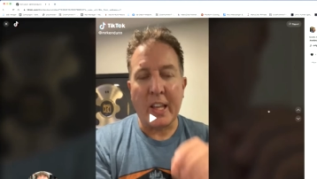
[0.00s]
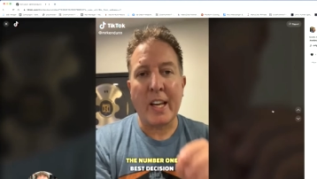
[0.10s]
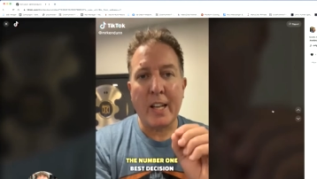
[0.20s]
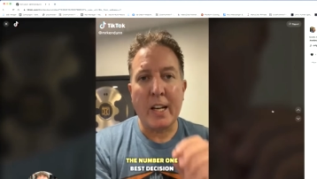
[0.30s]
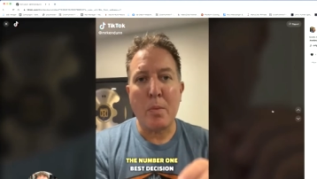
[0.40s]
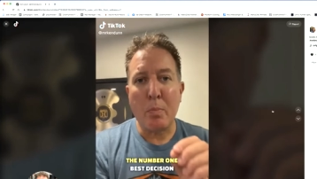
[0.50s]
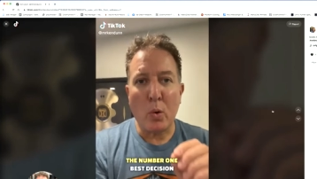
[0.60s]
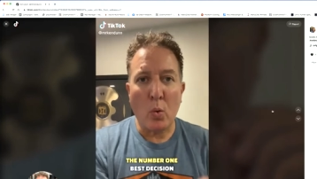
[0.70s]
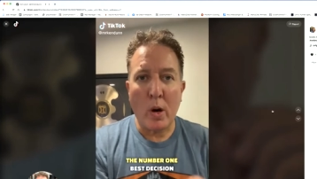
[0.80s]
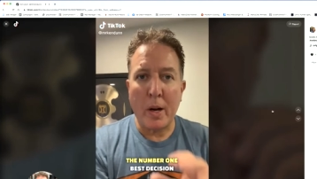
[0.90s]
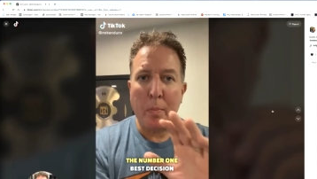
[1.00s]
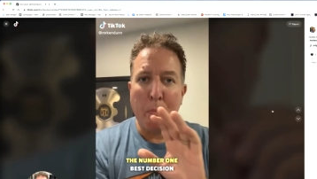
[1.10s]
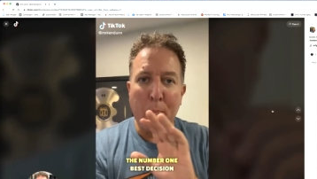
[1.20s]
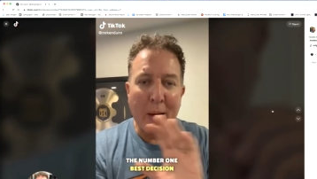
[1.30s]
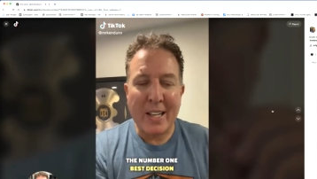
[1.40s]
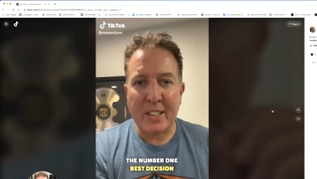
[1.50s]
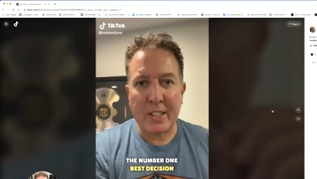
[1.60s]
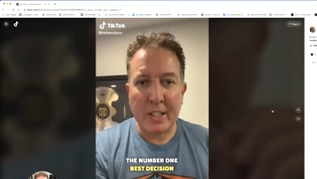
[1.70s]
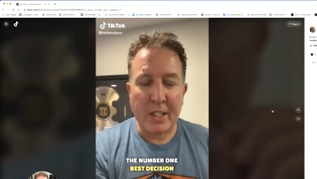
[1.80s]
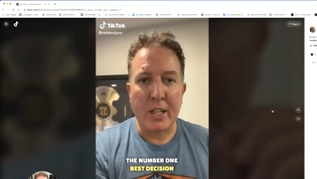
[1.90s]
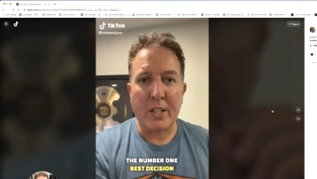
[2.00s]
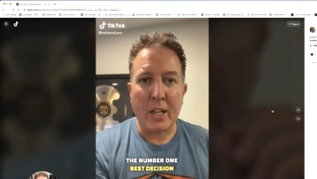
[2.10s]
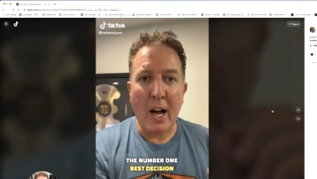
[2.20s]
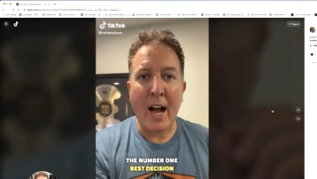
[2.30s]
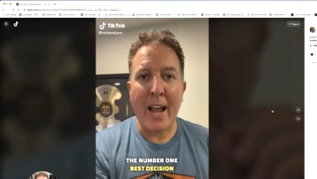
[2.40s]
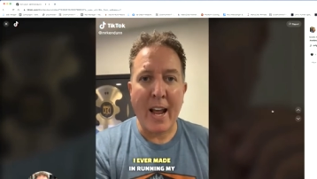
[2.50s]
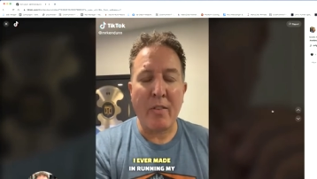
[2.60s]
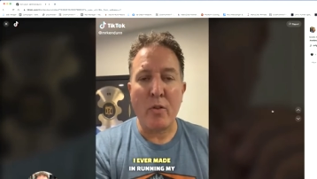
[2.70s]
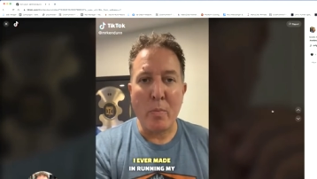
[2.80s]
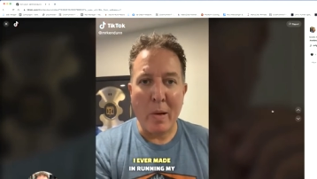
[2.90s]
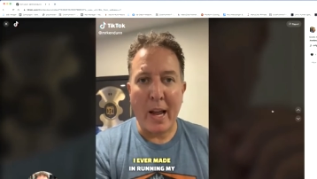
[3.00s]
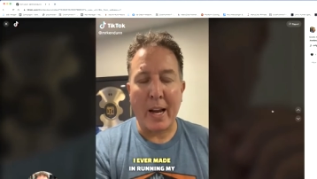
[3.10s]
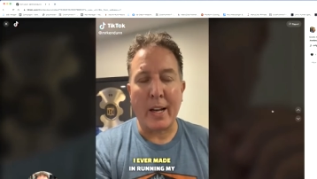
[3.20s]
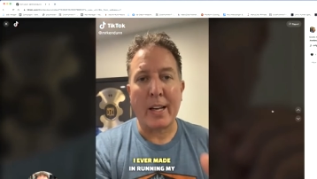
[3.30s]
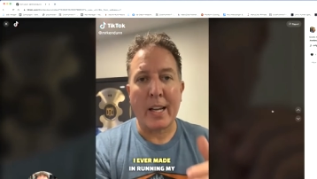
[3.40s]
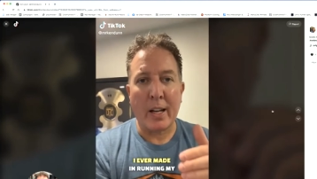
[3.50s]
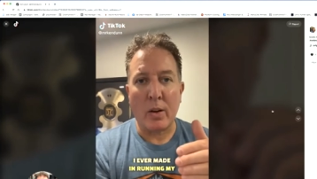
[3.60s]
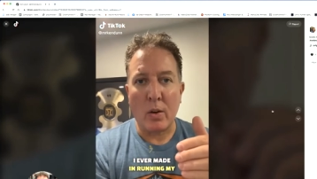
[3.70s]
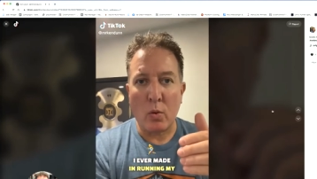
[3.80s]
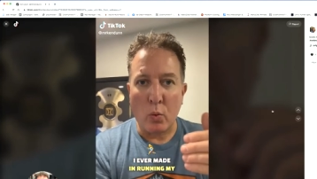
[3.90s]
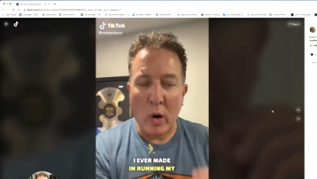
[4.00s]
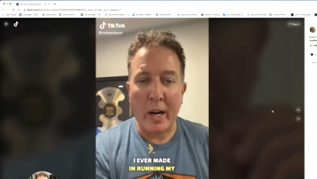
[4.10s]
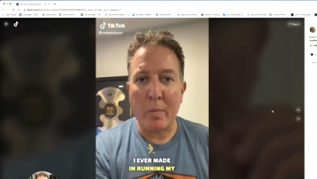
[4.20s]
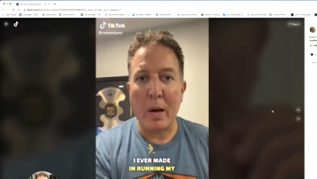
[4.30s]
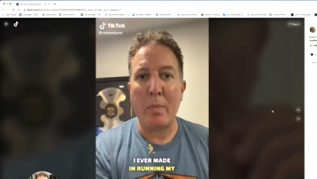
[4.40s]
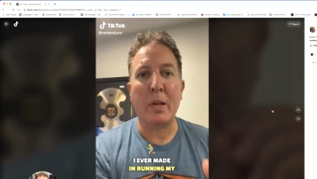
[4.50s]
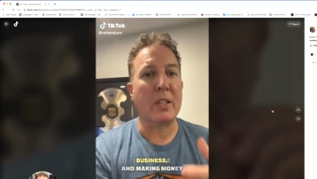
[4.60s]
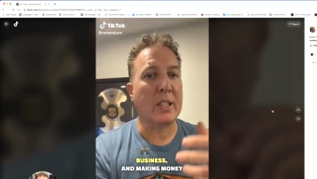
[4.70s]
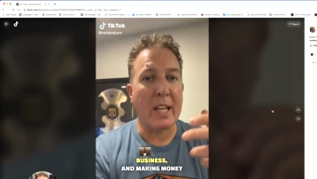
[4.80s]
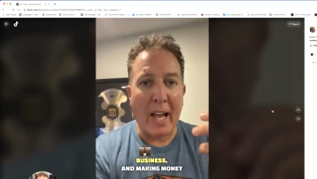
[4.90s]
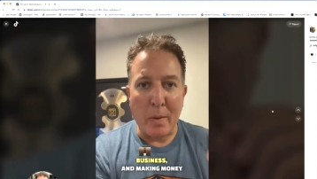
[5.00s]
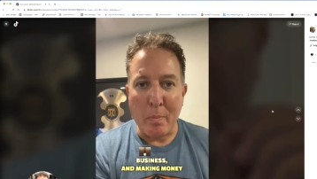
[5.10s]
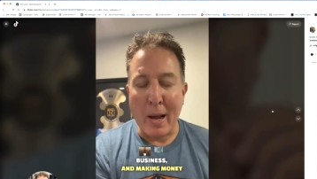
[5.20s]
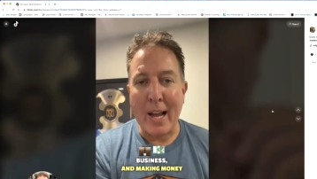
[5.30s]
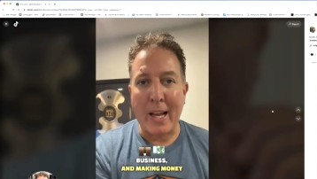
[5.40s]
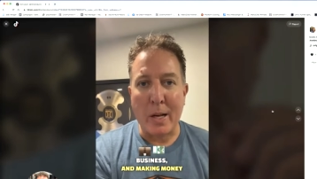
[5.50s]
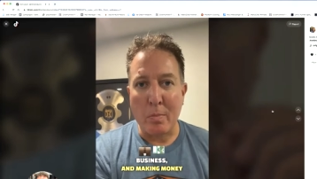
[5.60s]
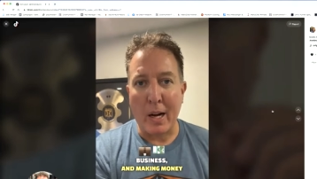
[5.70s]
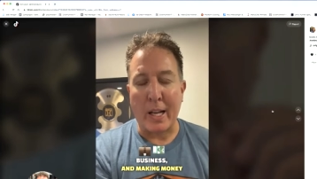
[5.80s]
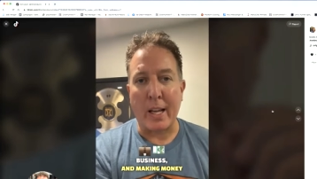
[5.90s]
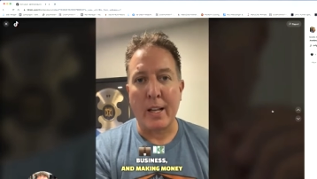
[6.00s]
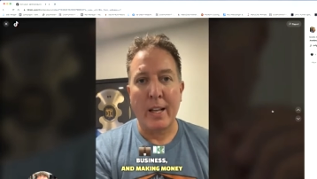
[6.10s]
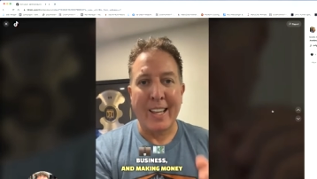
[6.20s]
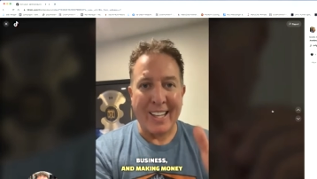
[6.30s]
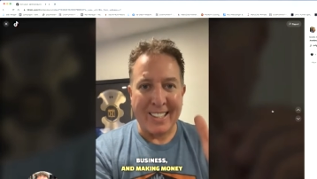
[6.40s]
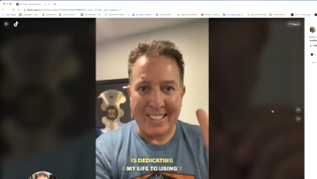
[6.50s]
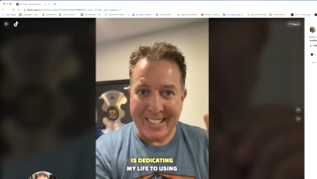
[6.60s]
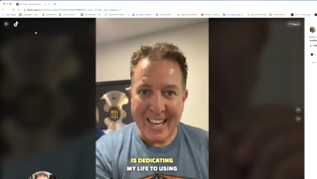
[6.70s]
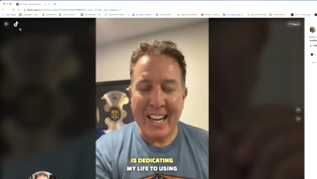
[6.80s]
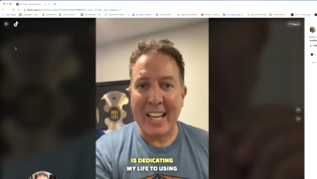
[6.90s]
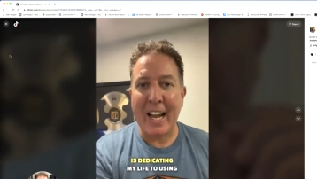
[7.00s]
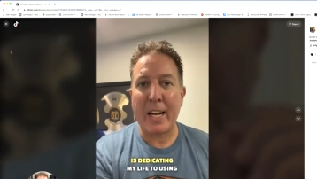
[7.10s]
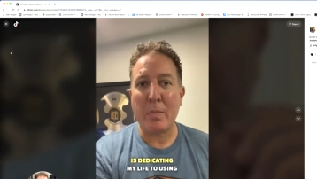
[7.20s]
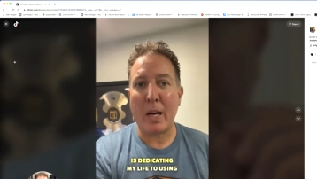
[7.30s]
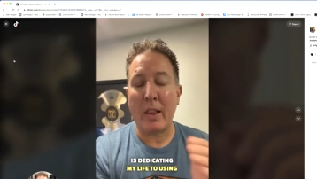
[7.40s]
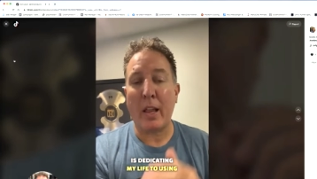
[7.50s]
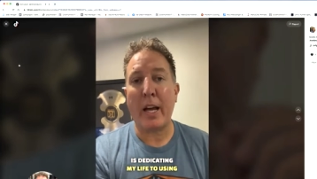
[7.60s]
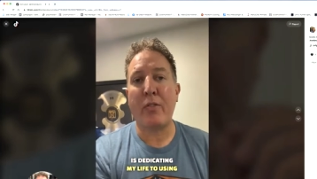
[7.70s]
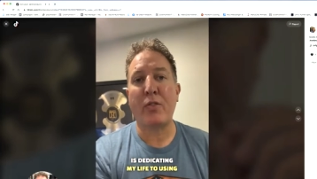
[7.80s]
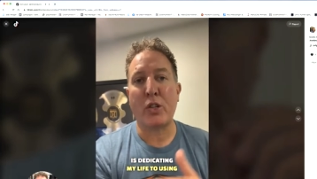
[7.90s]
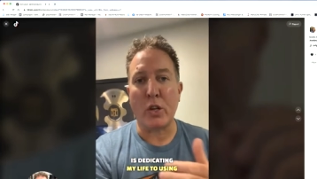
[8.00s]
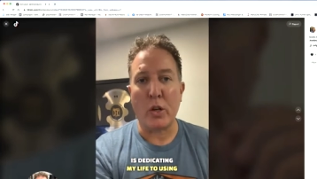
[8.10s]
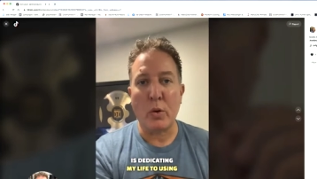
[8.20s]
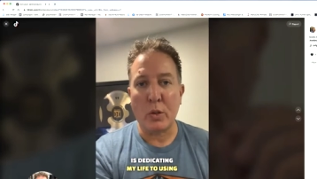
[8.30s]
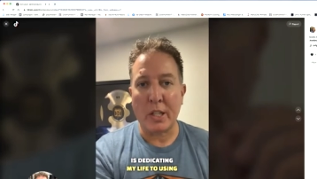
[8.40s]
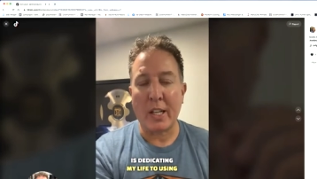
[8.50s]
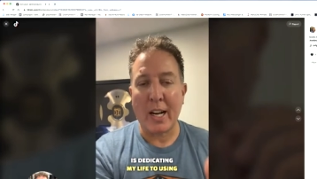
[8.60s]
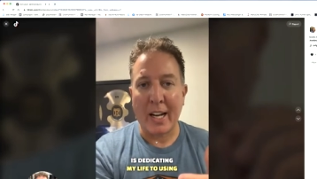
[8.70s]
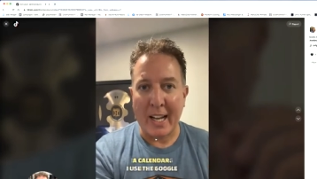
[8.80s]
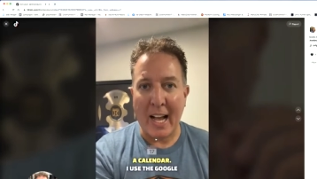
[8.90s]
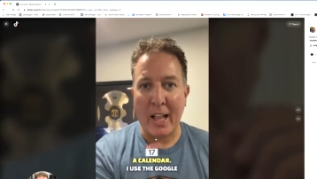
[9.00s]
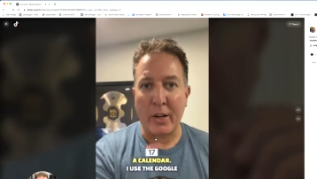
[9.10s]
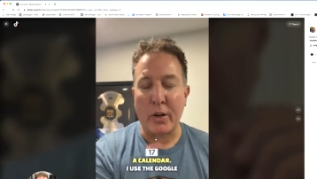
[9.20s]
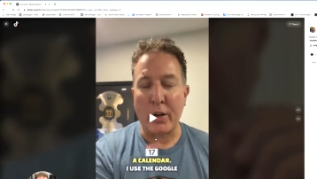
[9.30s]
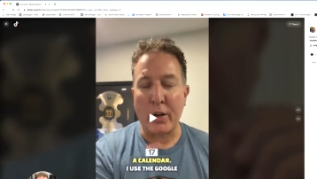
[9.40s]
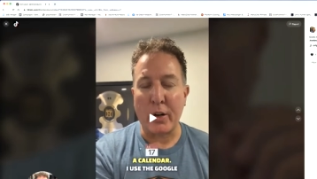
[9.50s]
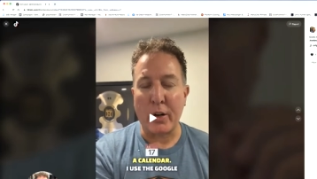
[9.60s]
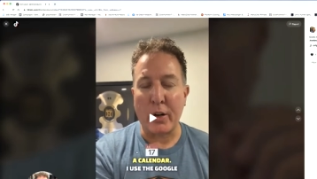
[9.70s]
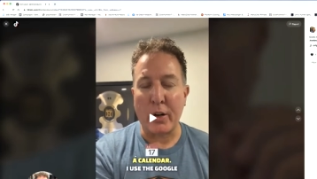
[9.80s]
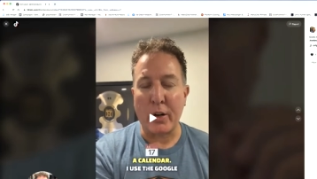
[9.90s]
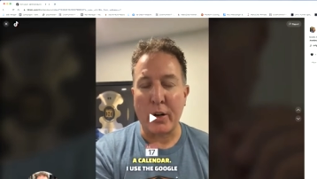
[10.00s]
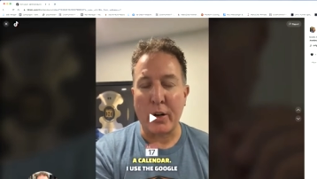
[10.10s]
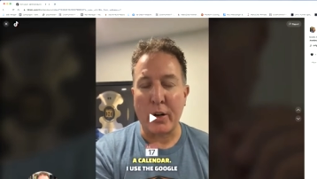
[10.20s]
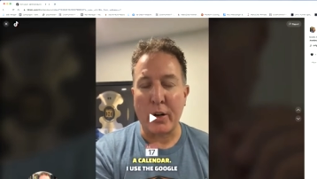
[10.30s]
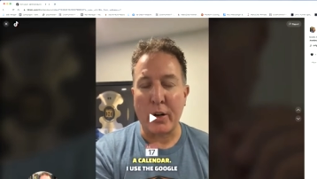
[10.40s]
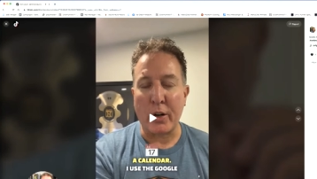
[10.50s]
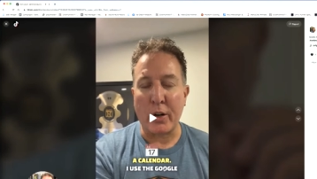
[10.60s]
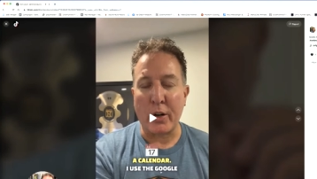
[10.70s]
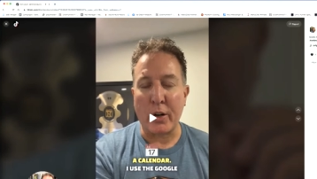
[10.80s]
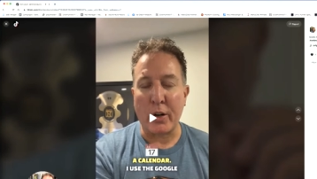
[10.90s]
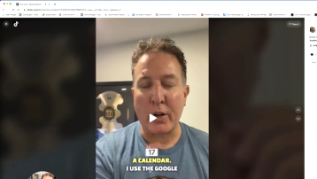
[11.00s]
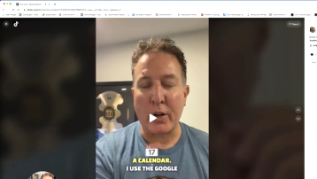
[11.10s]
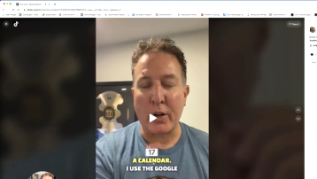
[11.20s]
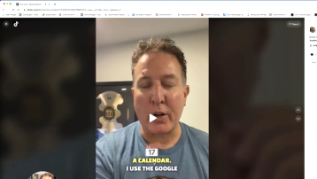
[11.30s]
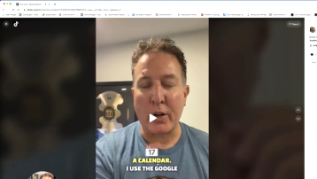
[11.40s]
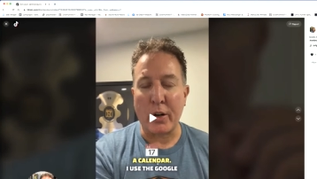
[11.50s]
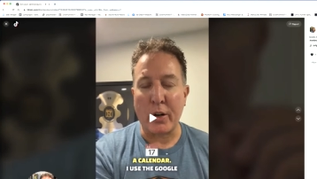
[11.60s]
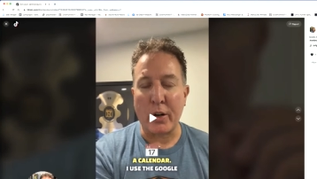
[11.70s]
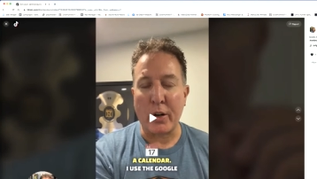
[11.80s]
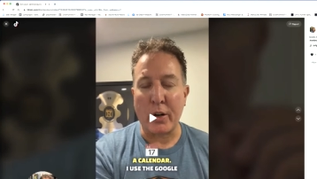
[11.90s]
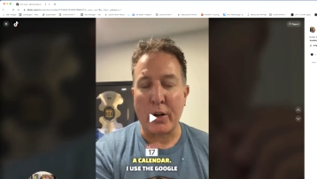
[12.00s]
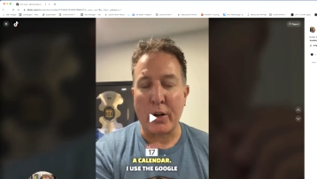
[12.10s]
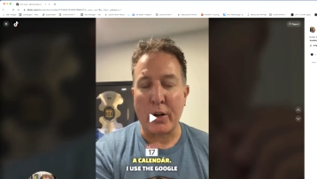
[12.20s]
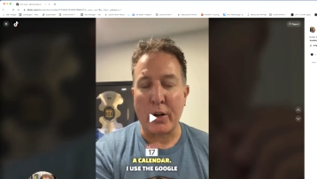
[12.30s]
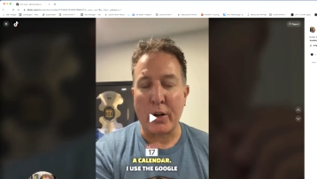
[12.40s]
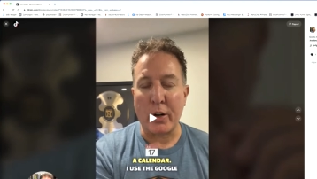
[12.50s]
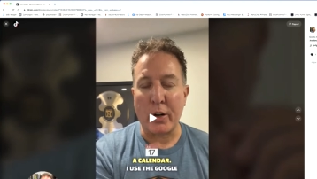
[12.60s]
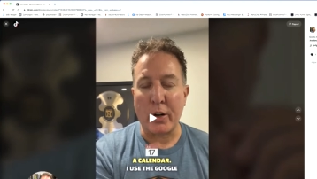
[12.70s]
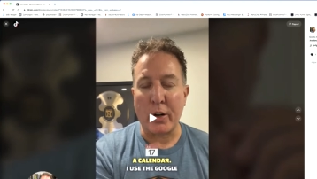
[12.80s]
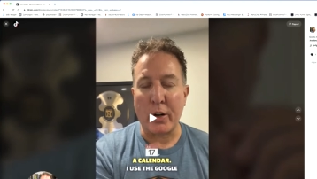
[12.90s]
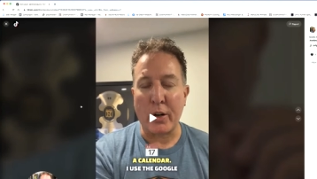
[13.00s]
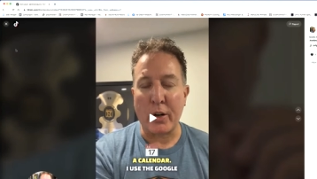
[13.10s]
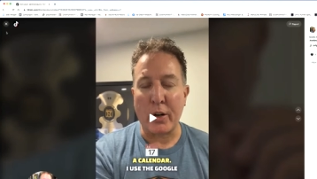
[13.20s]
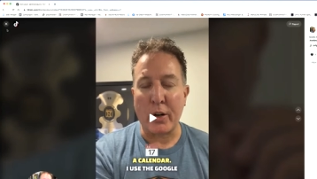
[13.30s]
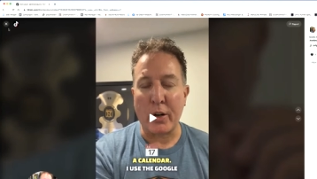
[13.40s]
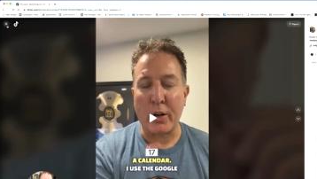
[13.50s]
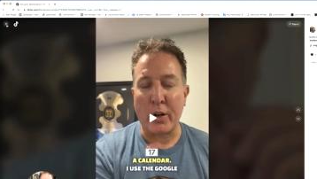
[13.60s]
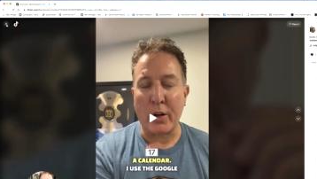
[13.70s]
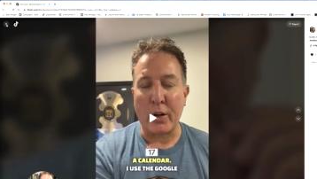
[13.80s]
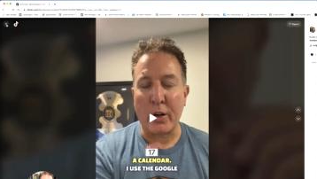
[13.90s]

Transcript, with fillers: number one best decision I ever made in running my business and making money is dedicating my life to using a calendar. But you can see those captions that are there. They're they're what